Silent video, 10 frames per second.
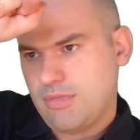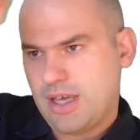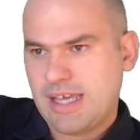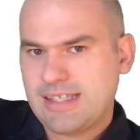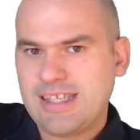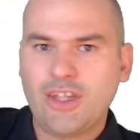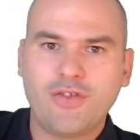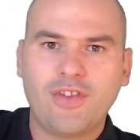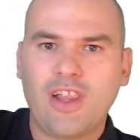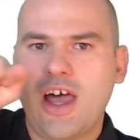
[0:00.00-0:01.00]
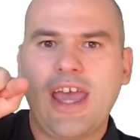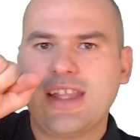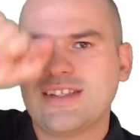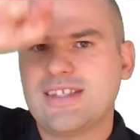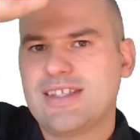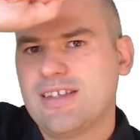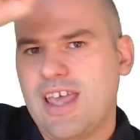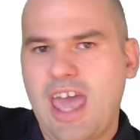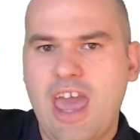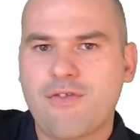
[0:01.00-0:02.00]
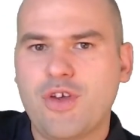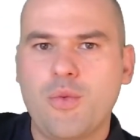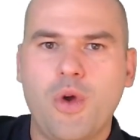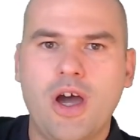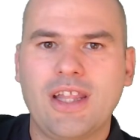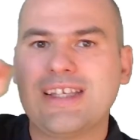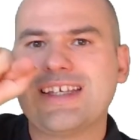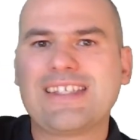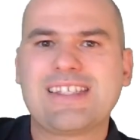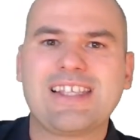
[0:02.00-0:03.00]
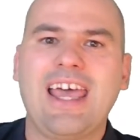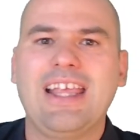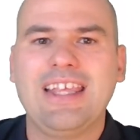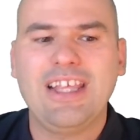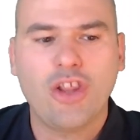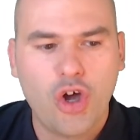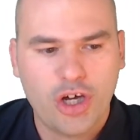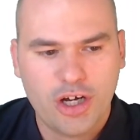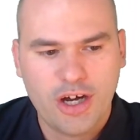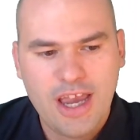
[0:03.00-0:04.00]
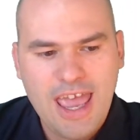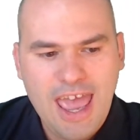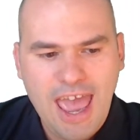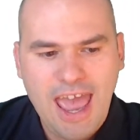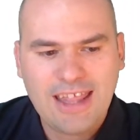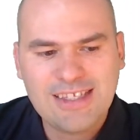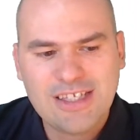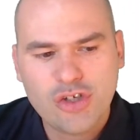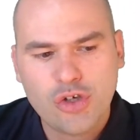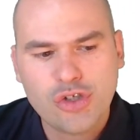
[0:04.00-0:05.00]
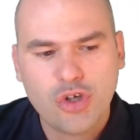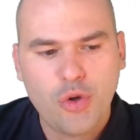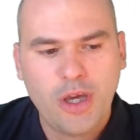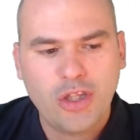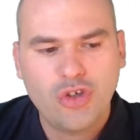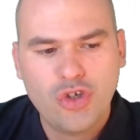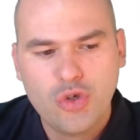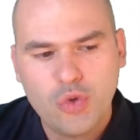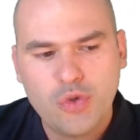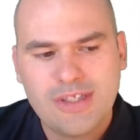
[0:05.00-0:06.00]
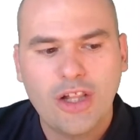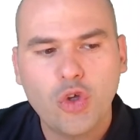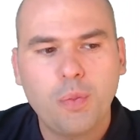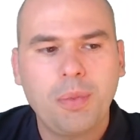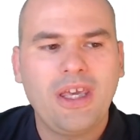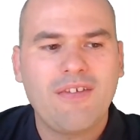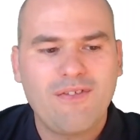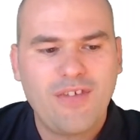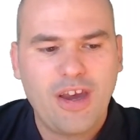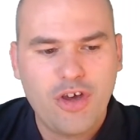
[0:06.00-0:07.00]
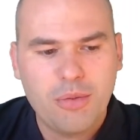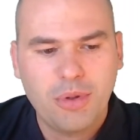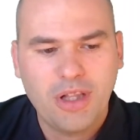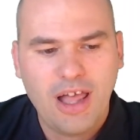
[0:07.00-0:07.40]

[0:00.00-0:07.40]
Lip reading: a set of lines, every one slightly longer. And this is also going to use the looping variable